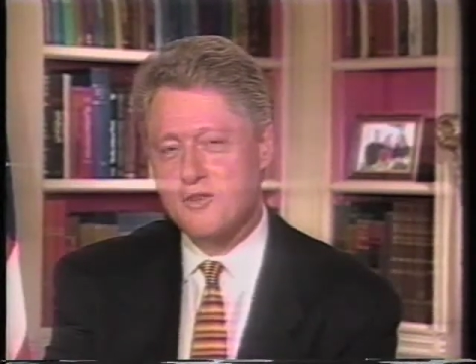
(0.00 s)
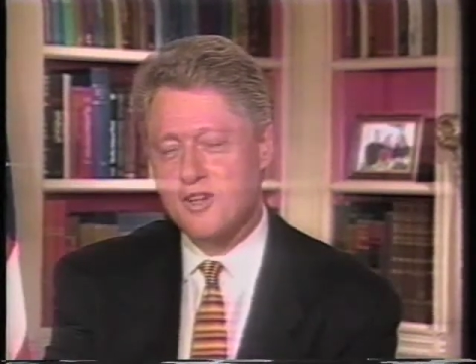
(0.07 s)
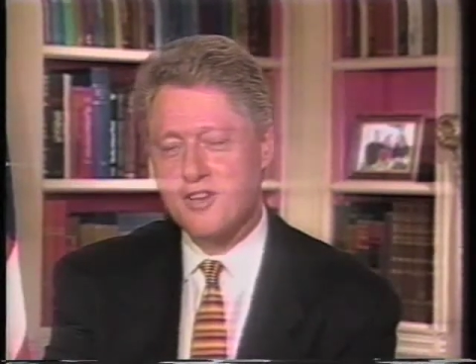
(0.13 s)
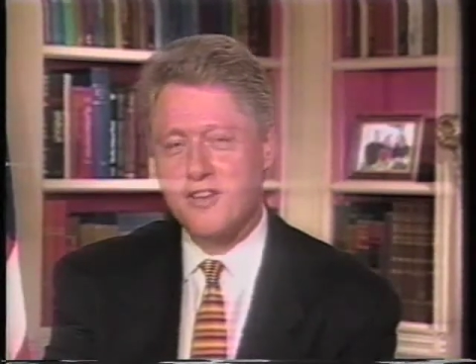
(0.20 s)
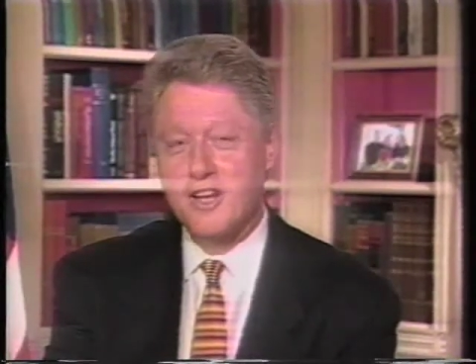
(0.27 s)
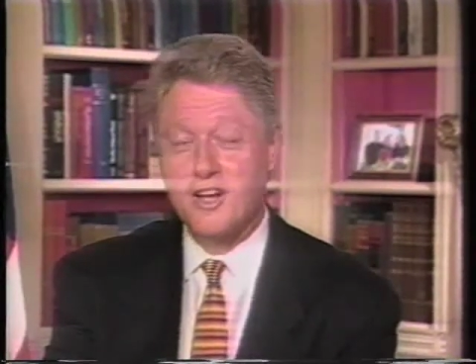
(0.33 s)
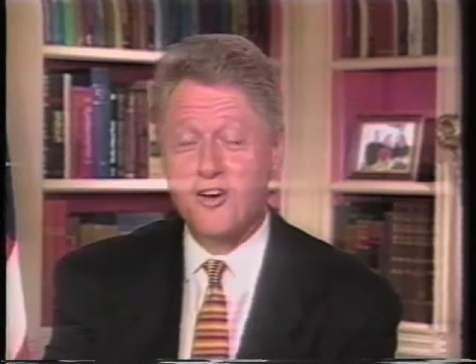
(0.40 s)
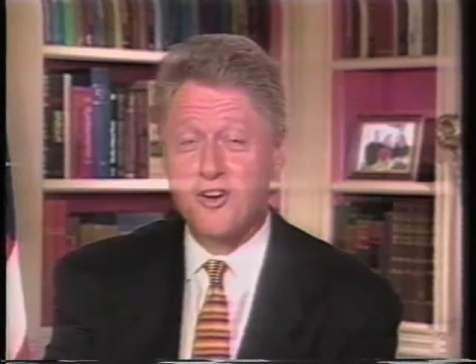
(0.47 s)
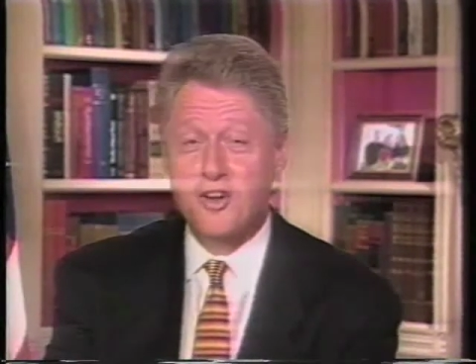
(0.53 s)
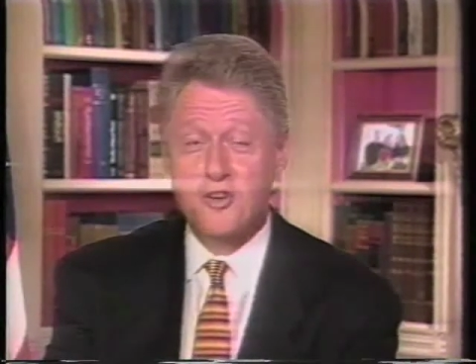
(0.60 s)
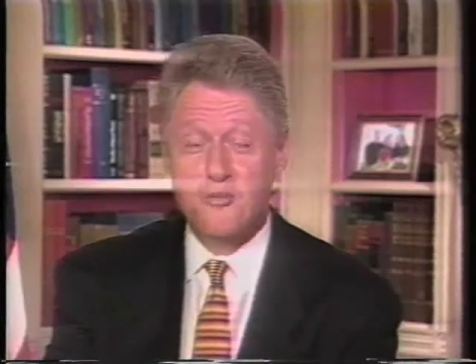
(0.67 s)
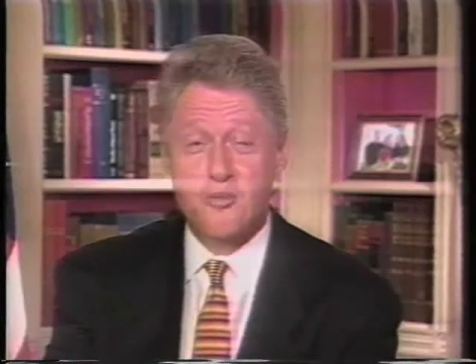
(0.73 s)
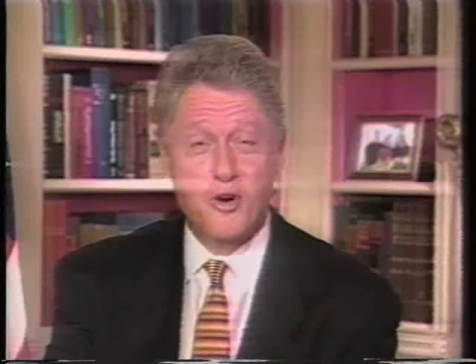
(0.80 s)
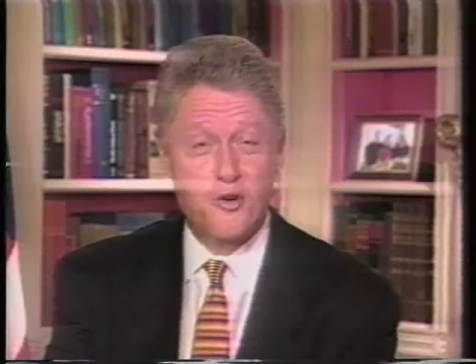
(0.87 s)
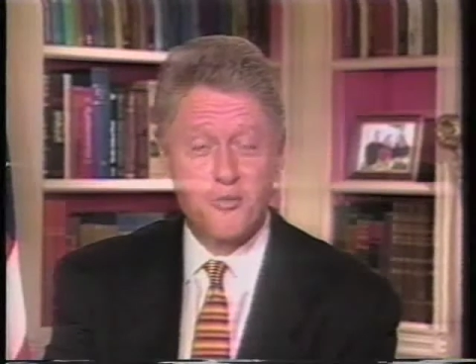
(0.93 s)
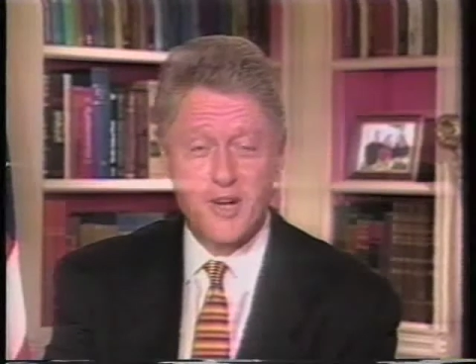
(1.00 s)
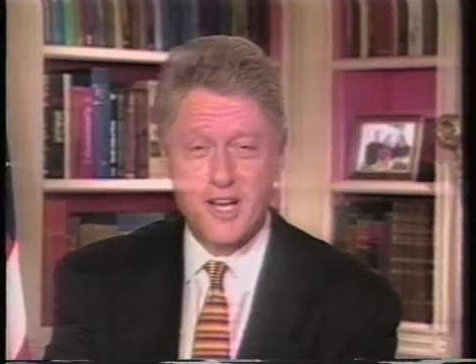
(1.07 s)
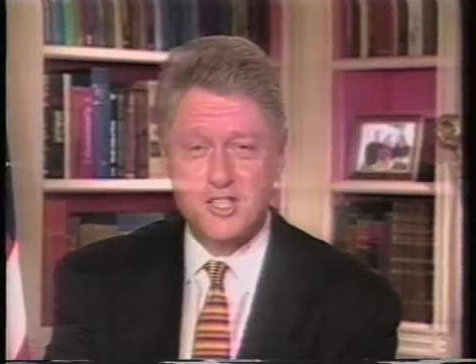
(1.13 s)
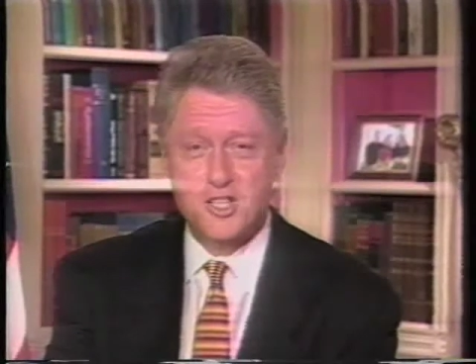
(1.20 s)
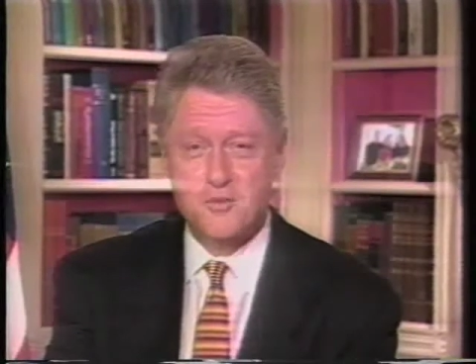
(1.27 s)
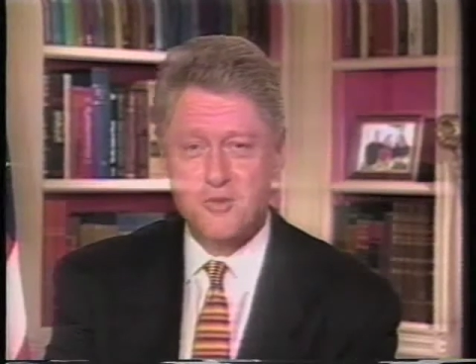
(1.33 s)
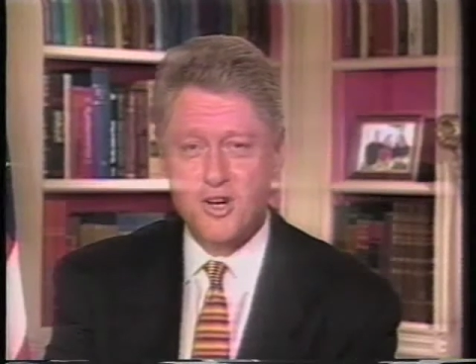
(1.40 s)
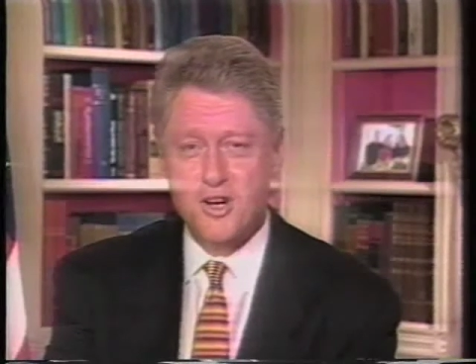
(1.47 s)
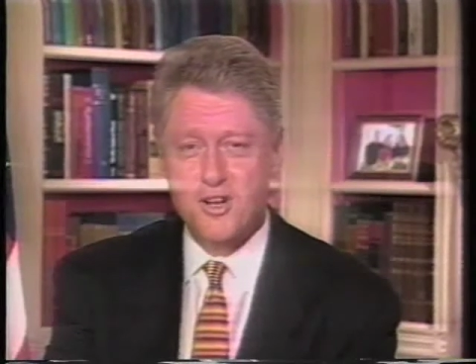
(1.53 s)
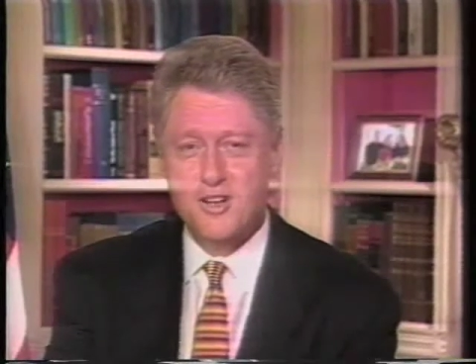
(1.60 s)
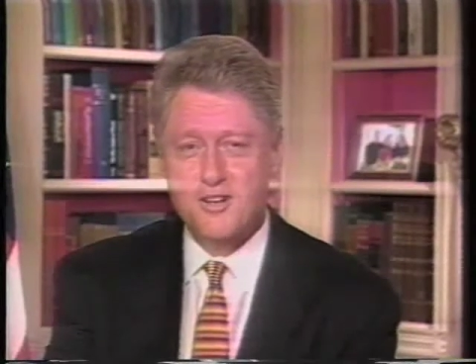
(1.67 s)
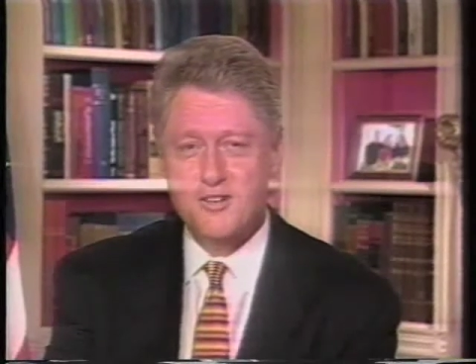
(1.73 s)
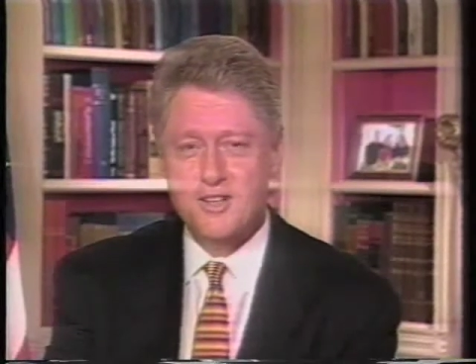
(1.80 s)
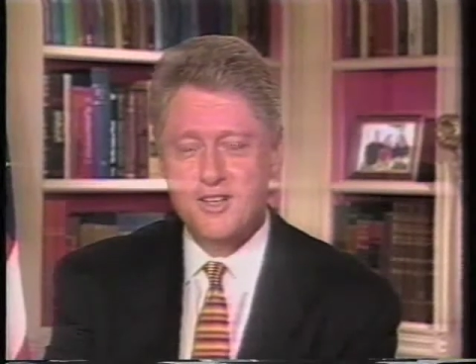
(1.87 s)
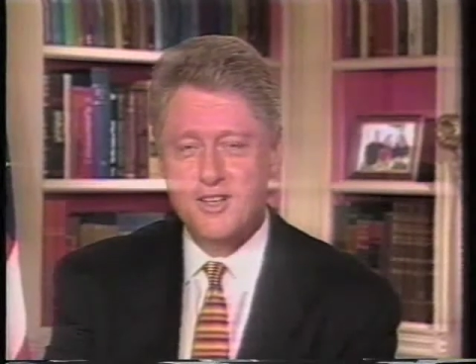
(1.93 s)
whether they go on to pro basketball
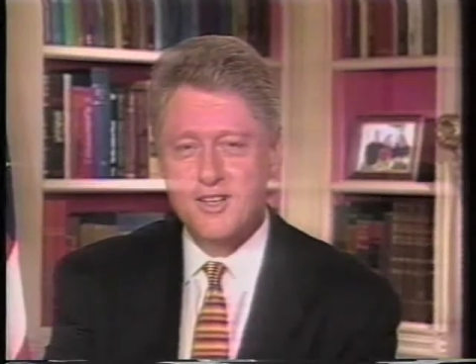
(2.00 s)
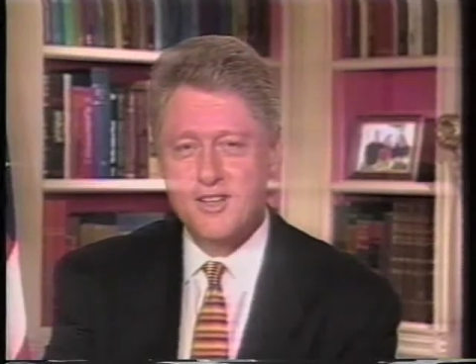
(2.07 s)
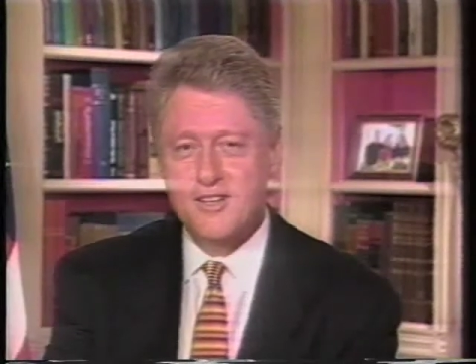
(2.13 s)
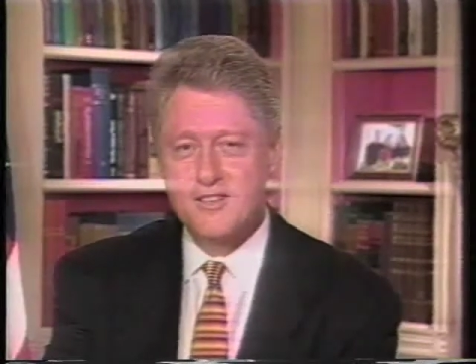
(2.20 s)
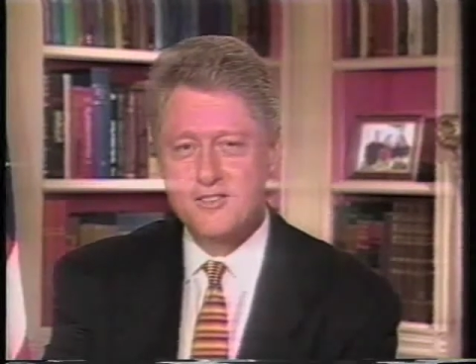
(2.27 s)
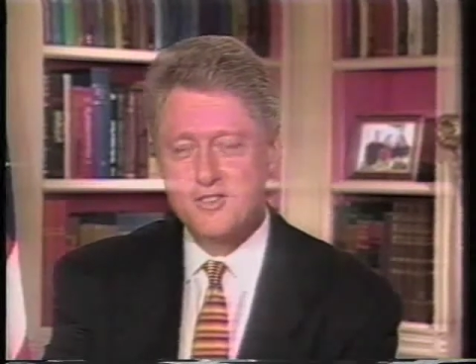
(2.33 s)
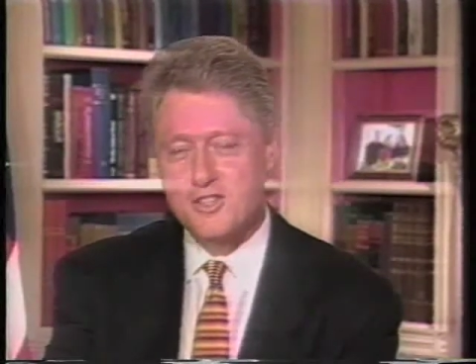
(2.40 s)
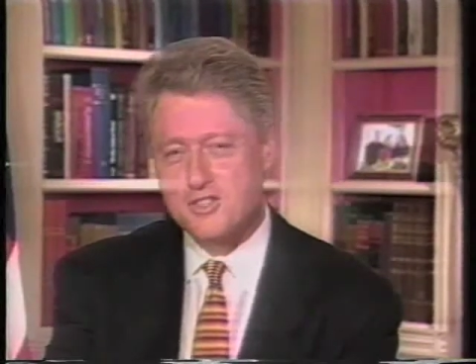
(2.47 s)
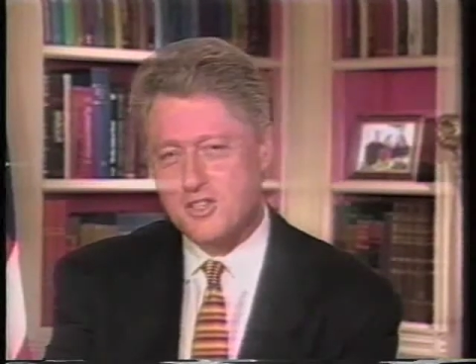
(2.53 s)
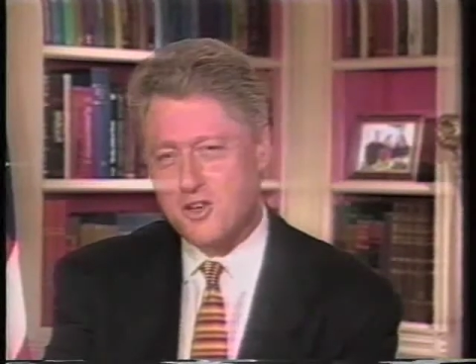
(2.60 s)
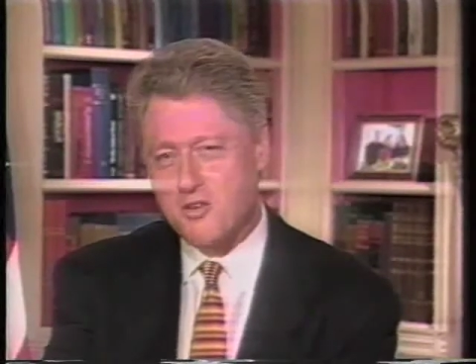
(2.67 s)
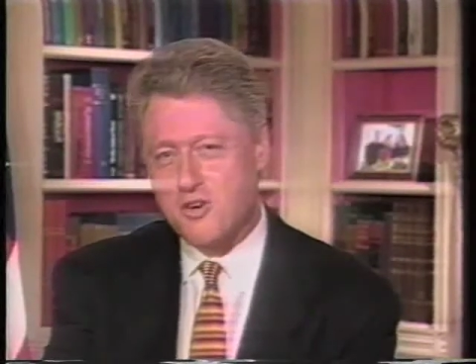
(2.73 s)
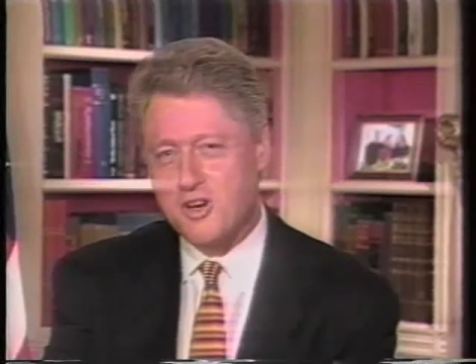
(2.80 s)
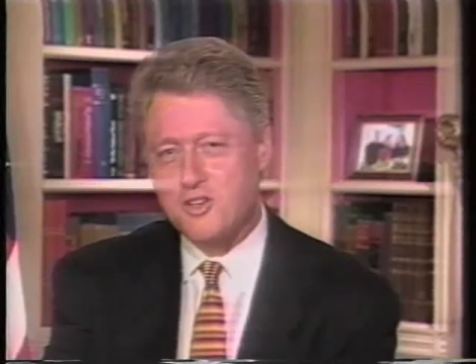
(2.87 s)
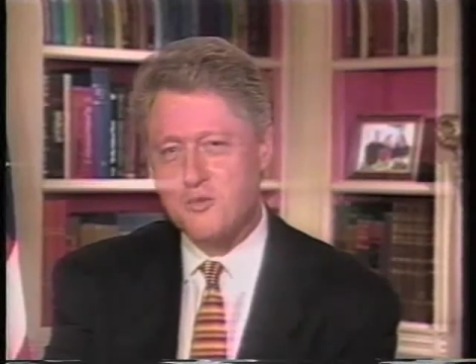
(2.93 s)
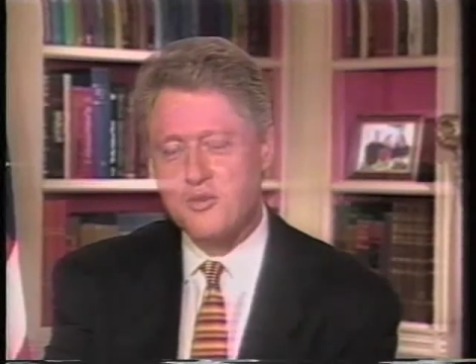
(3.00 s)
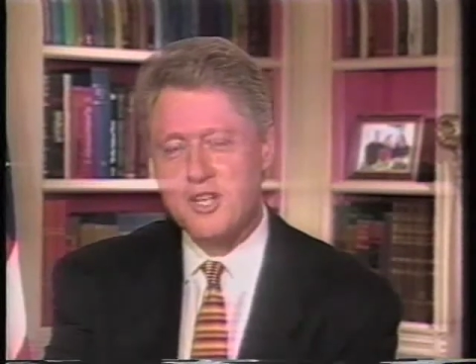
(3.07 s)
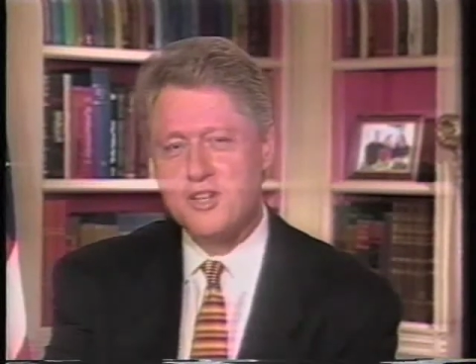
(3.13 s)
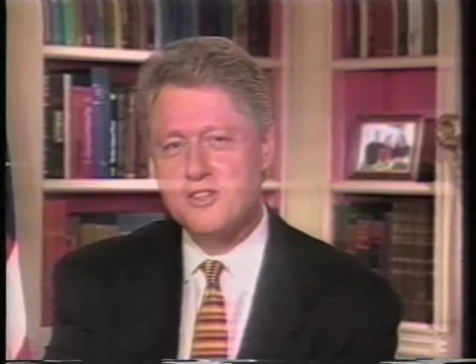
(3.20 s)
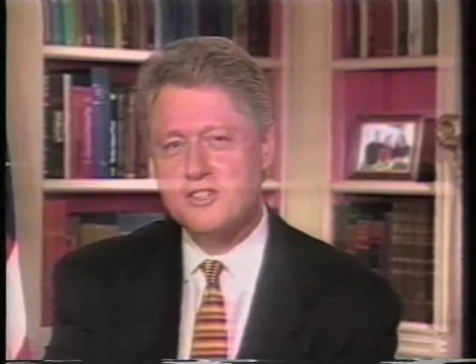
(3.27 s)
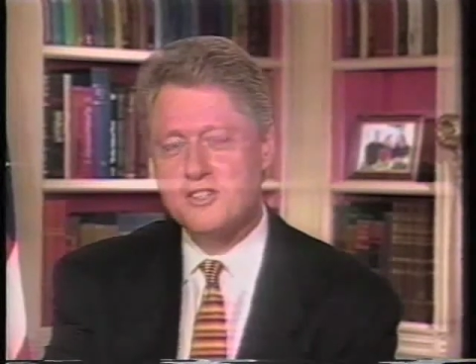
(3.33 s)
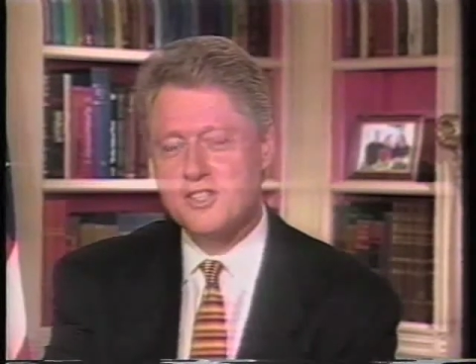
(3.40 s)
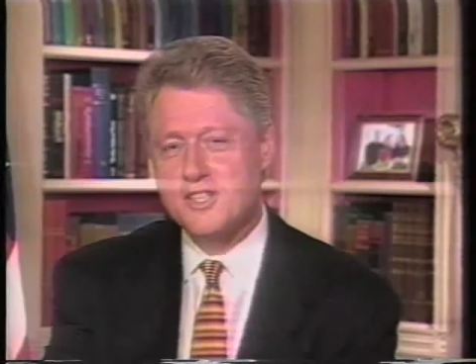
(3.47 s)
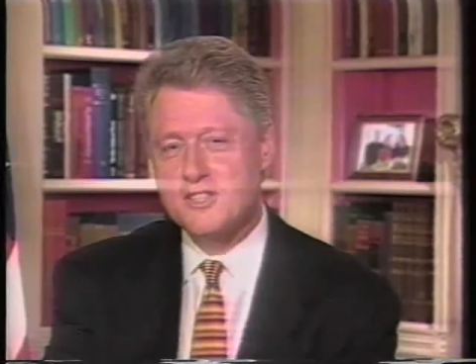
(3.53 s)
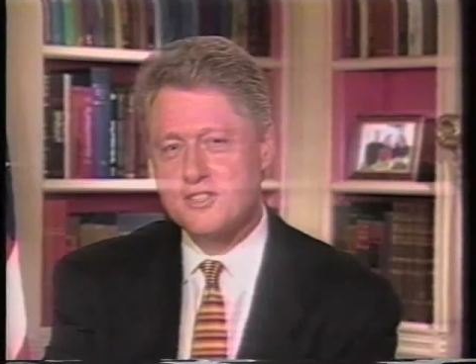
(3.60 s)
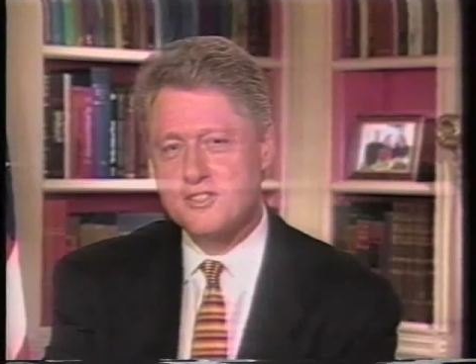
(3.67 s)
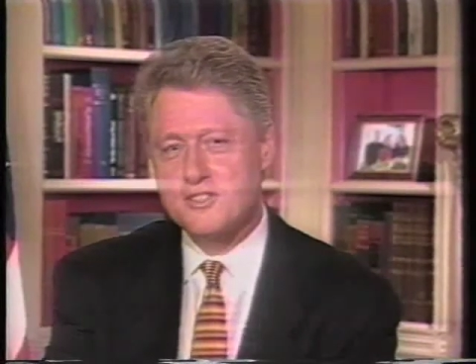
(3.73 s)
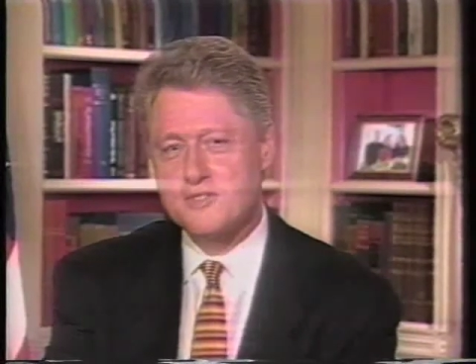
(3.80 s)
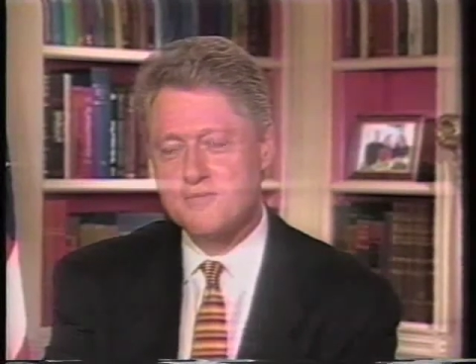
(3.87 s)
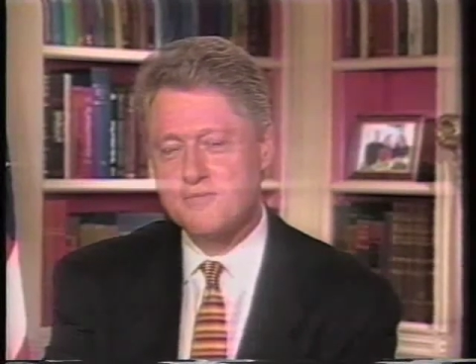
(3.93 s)
or just go on to be good citizens.